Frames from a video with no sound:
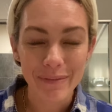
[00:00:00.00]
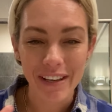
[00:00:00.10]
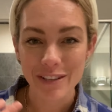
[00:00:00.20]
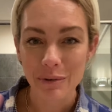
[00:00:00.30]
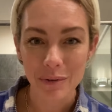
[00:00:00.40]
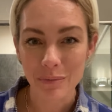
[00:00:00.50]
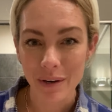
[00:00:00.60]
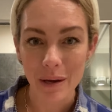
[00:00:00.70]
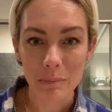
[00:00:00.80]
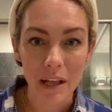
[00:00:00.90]
because you always want
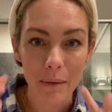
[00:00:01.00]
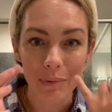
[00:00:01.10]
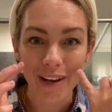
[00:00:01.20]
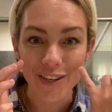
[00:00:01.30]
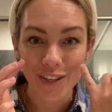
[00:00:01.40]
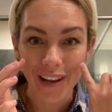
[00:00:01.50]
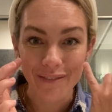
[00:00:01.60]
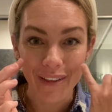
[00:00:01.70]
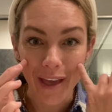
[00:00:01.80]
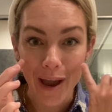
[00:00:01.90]
to apply blush kind of
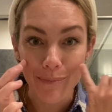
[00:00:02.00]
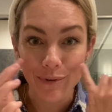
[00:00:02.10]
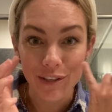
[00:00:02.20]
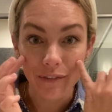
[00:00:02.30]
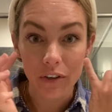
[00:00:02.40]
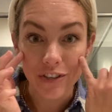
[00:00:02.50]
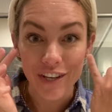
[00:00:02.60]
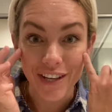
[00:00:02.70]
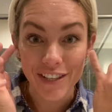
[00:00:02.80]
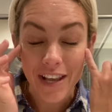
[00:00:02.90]
on the apples of your
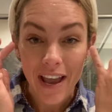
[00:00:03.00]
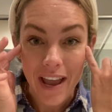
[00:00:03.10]
cheeks.